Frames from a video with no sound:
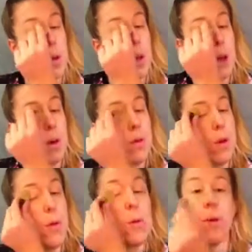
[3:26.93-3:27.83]
And I
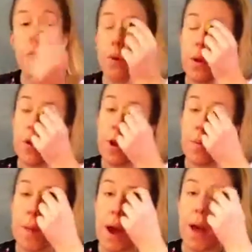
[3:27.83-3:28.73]
also do it on top
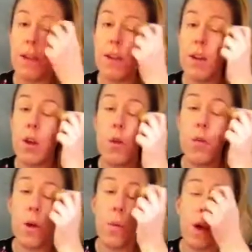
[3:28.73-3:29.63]
of my eyelid too.
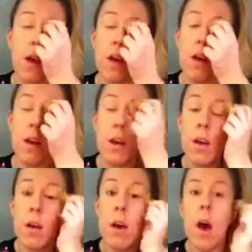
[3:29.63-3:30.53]
That way
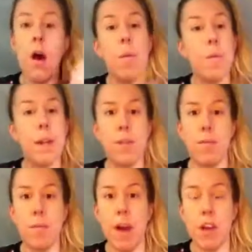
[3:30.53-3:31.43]
my
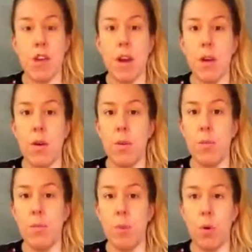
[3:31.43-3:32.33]
eyeshadow
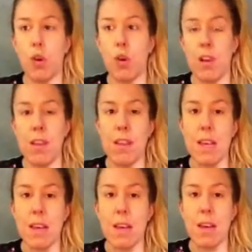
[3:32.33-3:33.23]
won't crease as
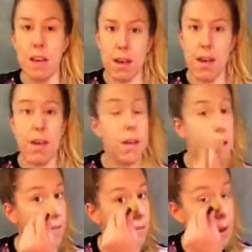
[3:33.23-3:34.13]
easily
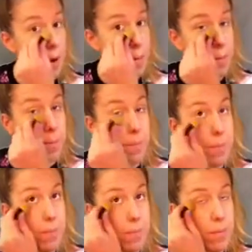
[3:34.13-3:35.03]
if
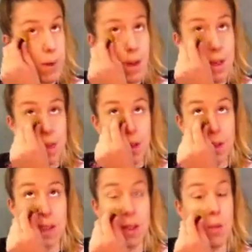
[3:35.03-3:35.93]
I set the
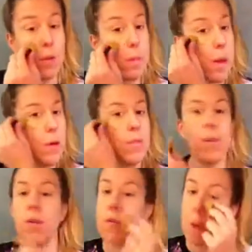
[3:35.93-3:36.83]
concealer with a powder
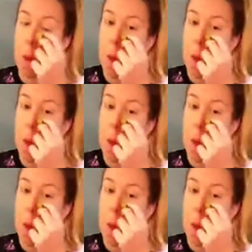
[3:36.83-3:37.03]
first.